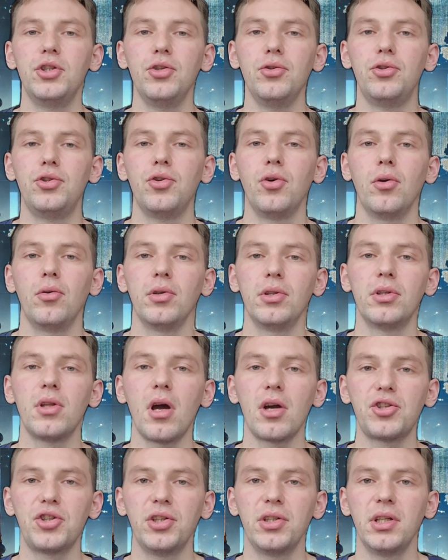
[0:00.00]
due to a
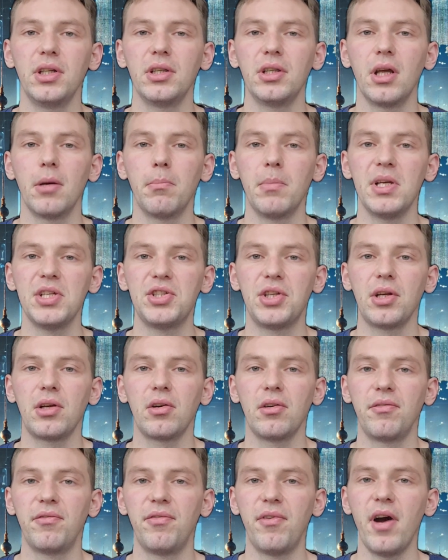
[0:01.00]
reduction in
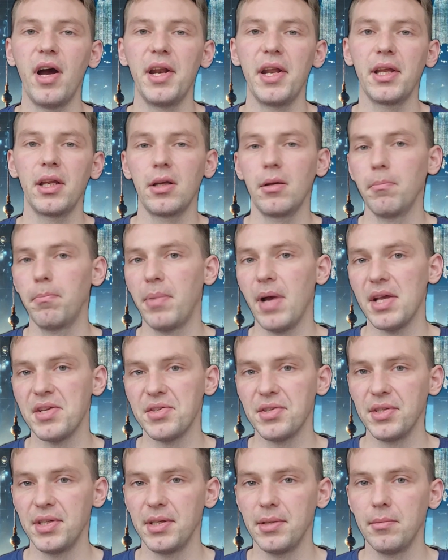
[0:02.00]
domestic refining
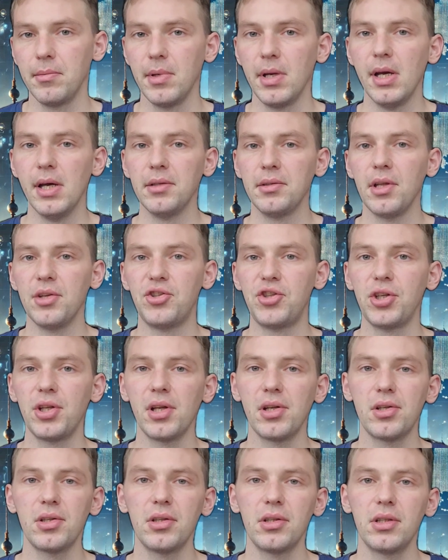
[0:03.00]
capacity.
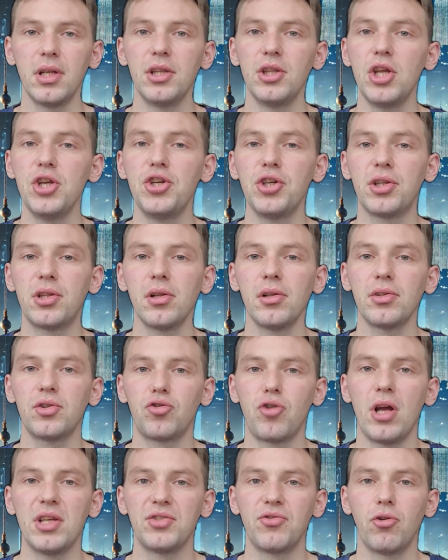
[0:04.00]
The digital
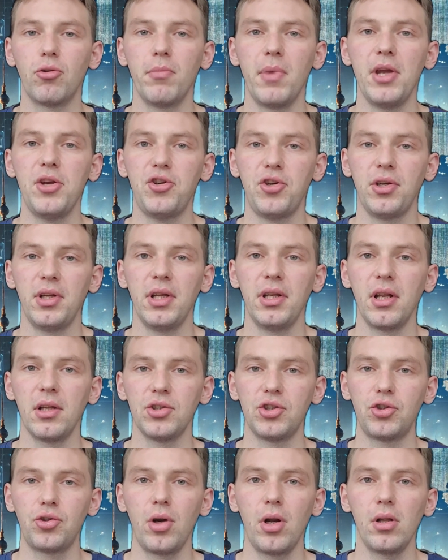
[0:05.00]
transformation in
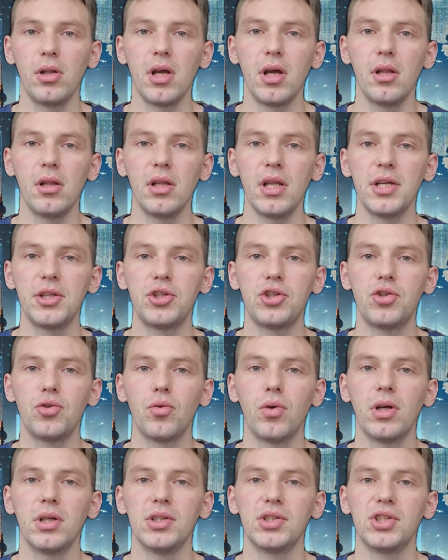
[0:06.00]
Australia led
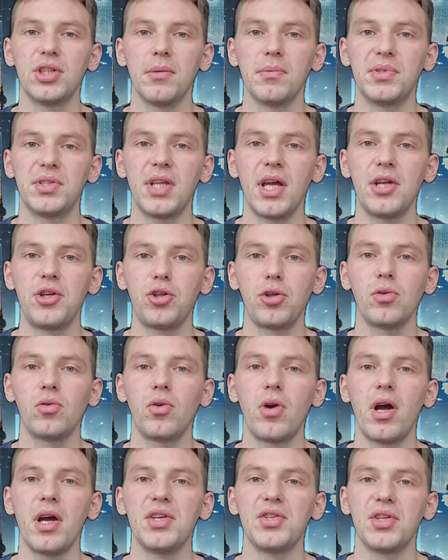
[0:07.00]
to a substantial
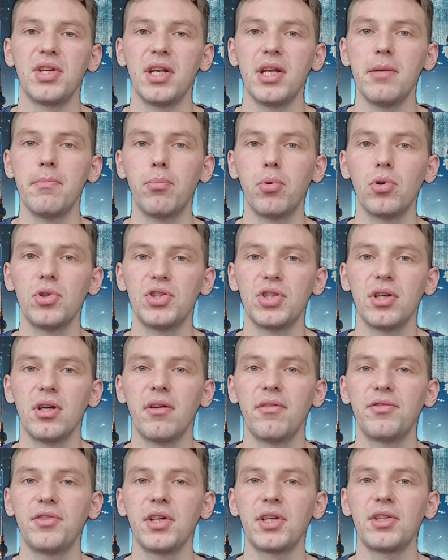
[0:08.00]
rise in imports
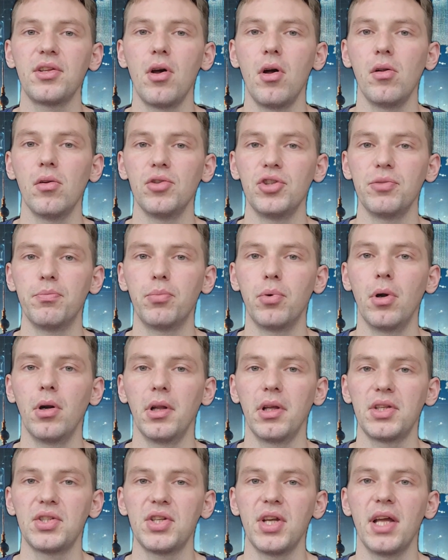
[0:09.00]
of technology
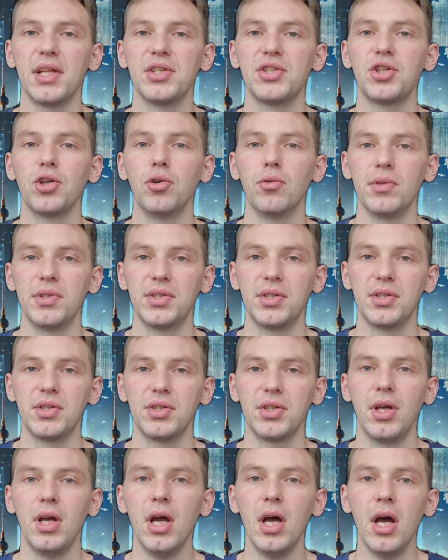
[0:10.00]
products and
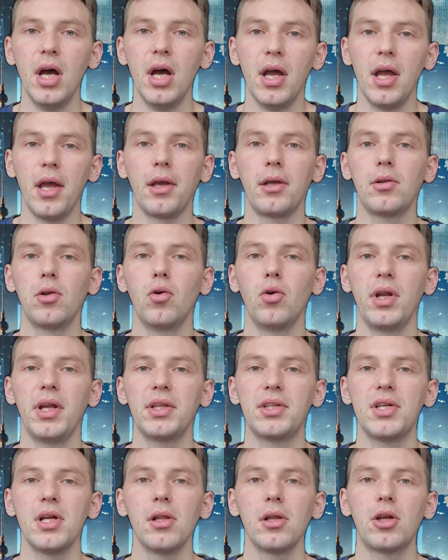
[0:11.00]
services,
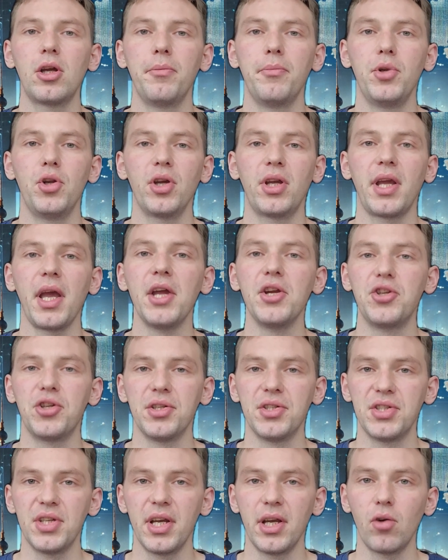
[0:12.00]
including
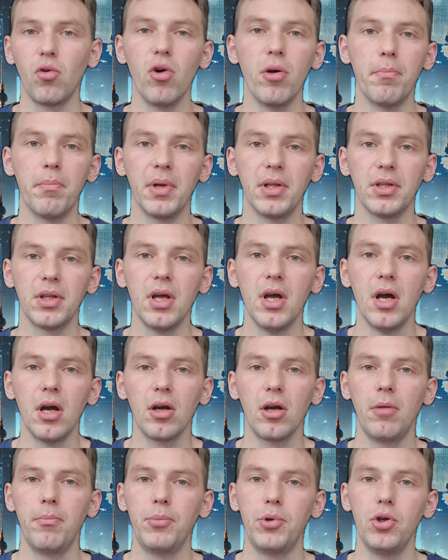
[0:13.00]
telecommunications equipment,
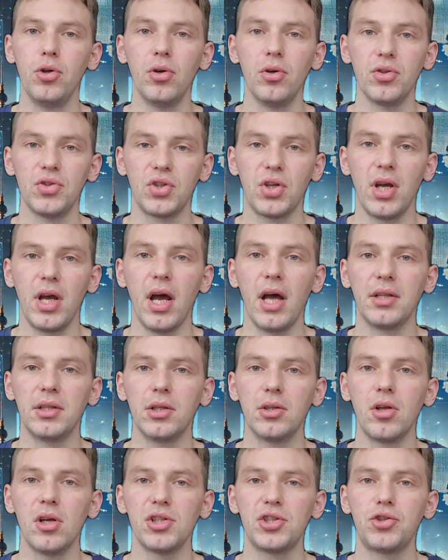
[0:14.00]
computers,
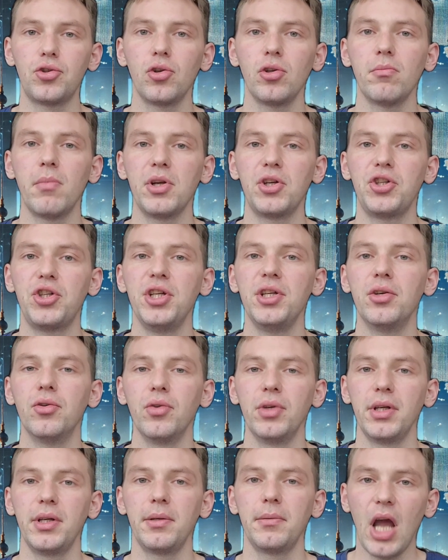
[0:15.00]
and industrial
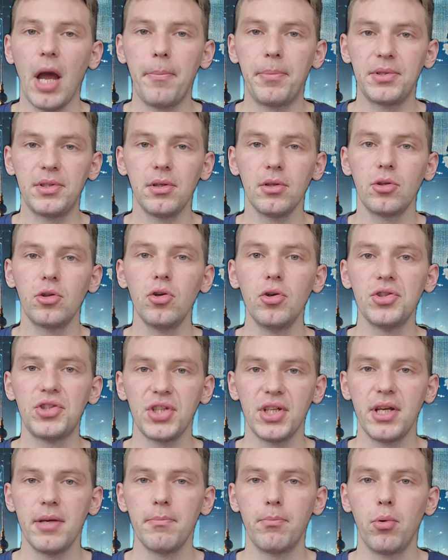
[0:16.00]
machinery. Capital
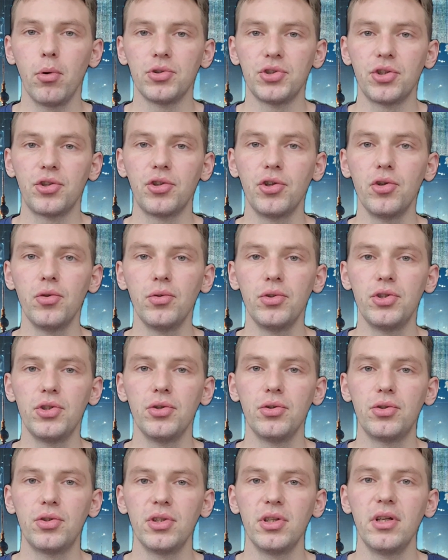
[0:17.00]
goods imports grew
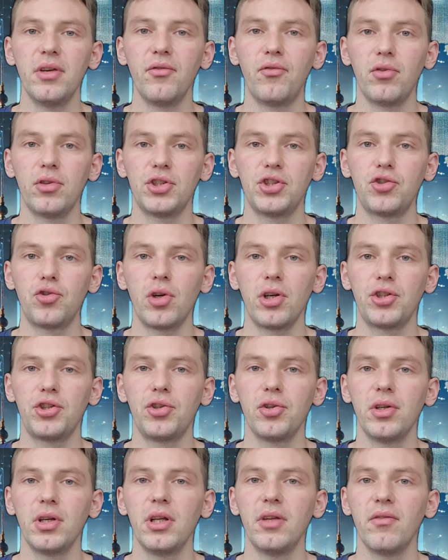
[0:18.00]
due to
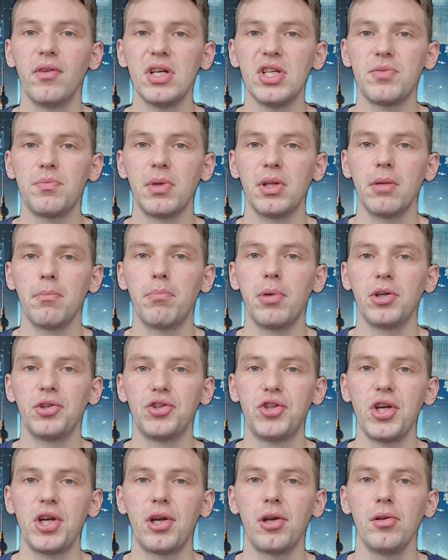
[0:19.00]
infrastructure investment,
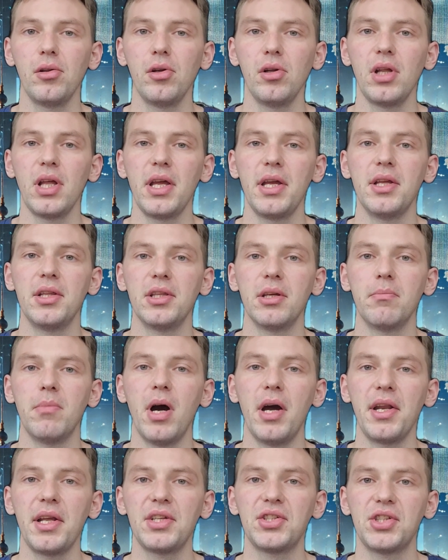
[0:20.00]
particularly in the
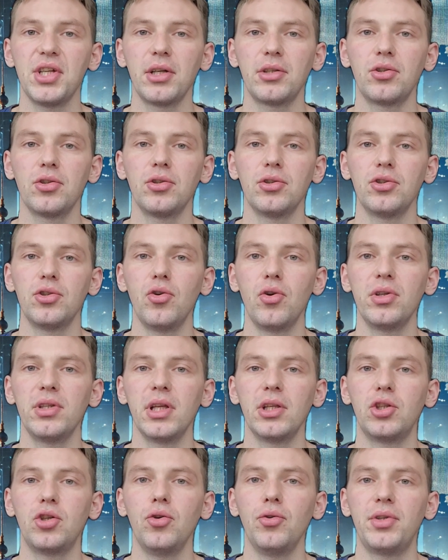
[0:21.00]
mining sector during
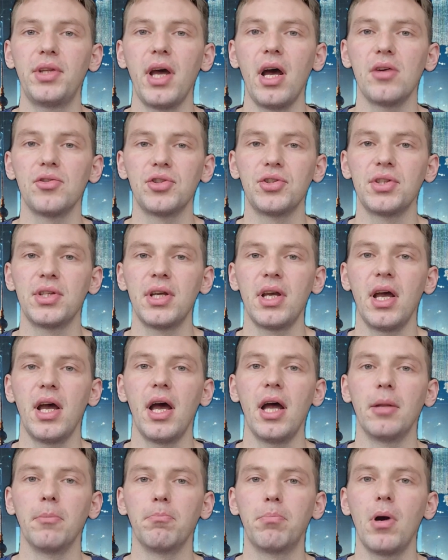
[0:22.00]
the 2000s
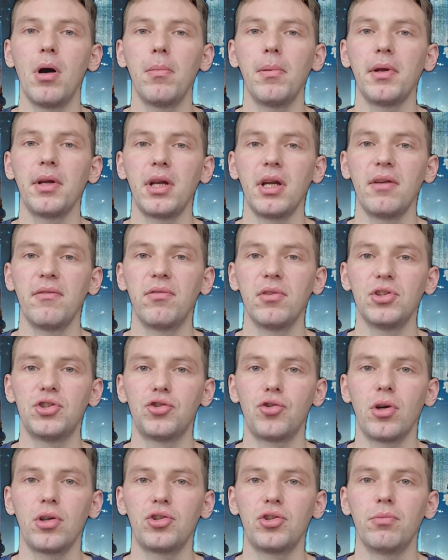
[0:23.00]
and public
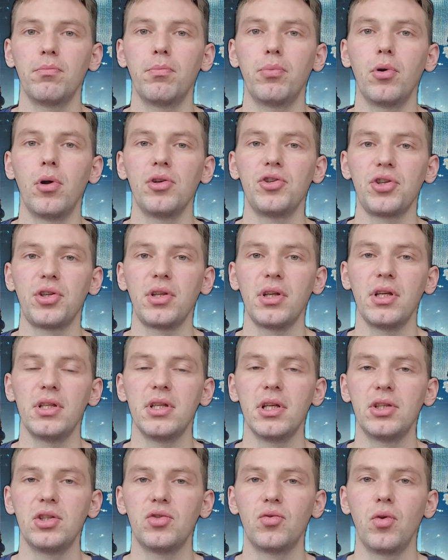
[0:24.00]
infrastructure projects
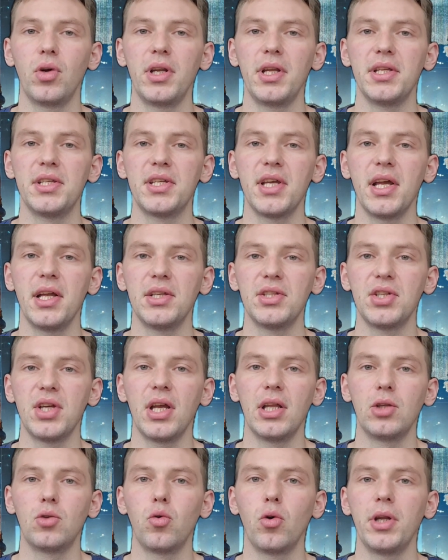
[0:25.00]
in the 2010s
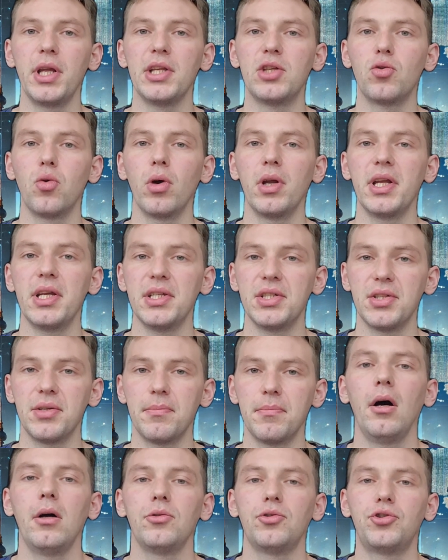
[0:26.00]
and 2020s.
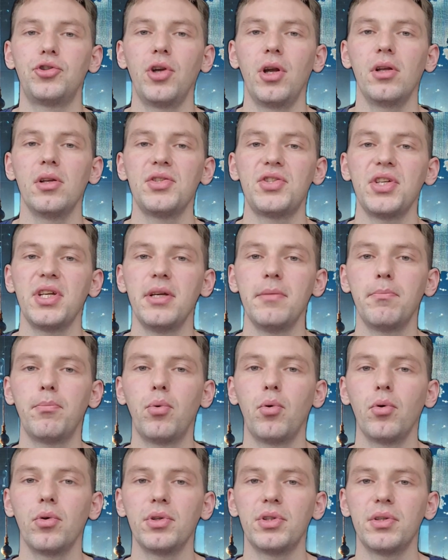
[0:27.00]
Australia's
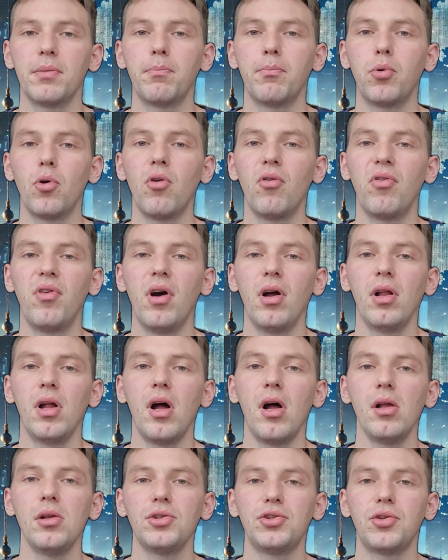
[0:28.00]
import
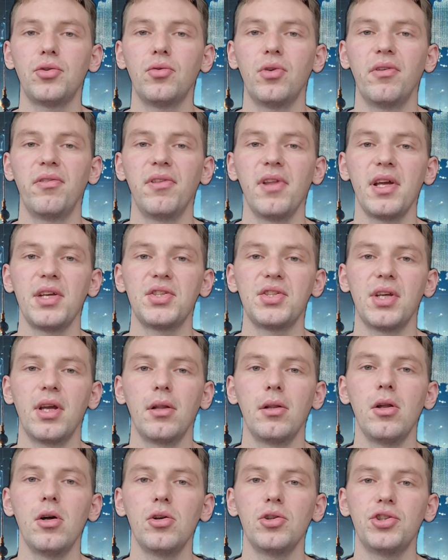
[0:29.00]
profile also reflects
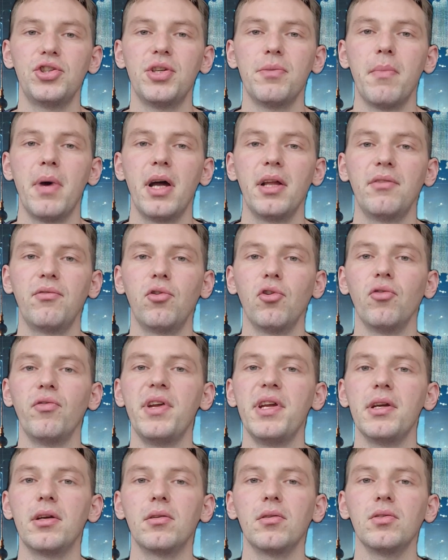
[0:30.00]
a large demand for
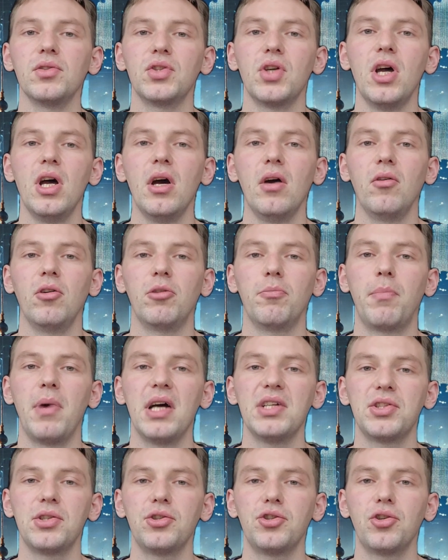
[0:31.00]
vehicles, with
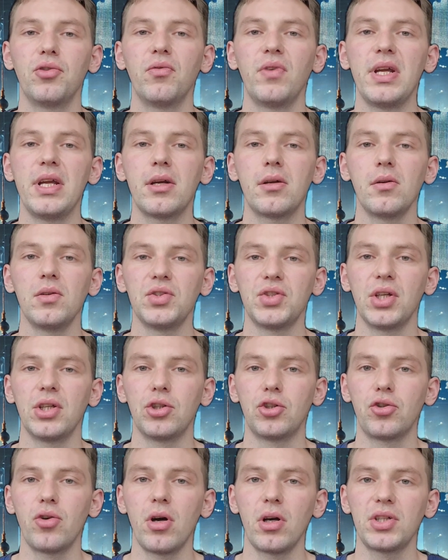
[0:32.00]
passenger vehicles
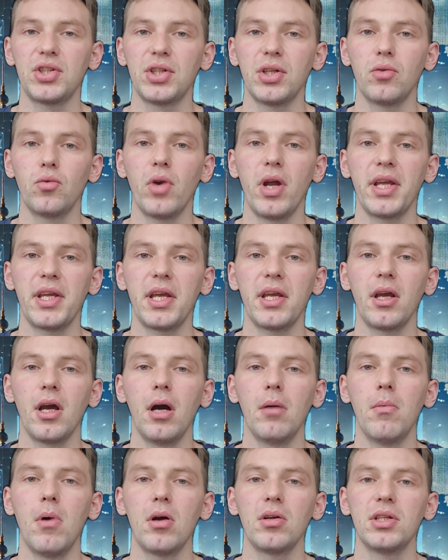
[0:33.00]
and trucks ranking
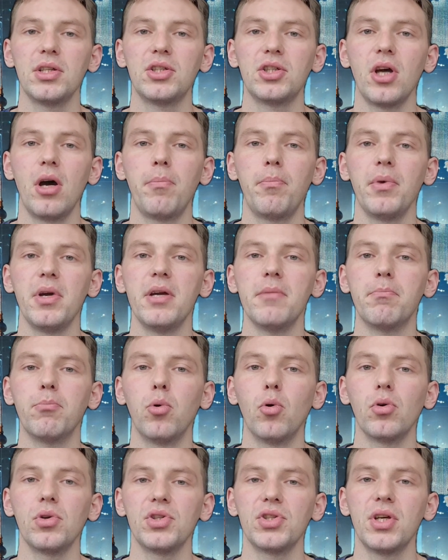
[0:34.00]
among the top
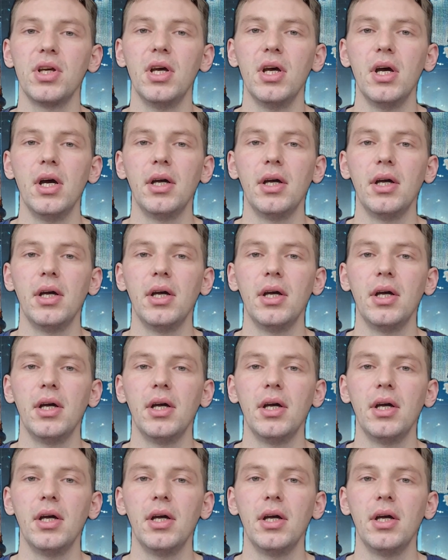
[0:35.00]
imports.